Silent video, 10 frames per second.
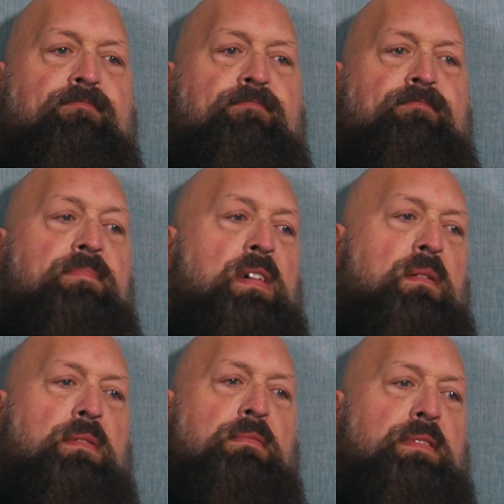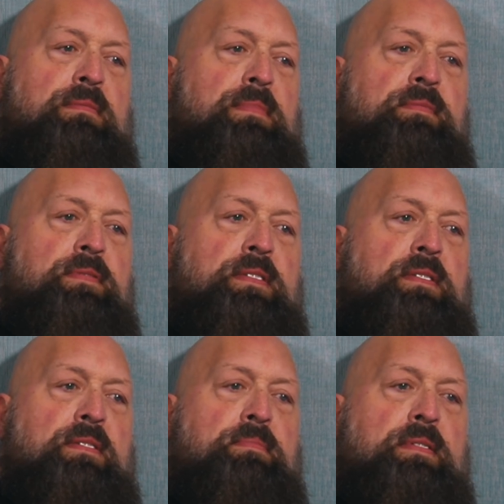No, that wasn't my first
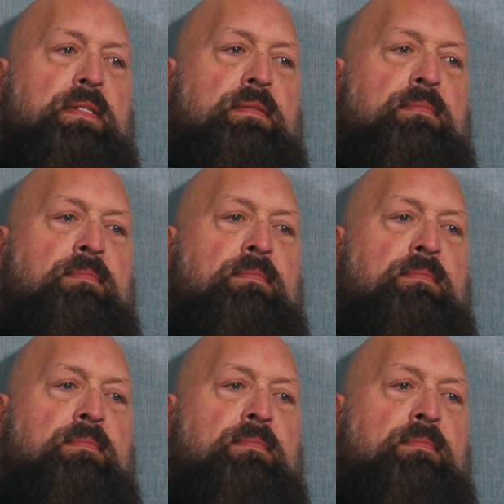heartbreak. Okay.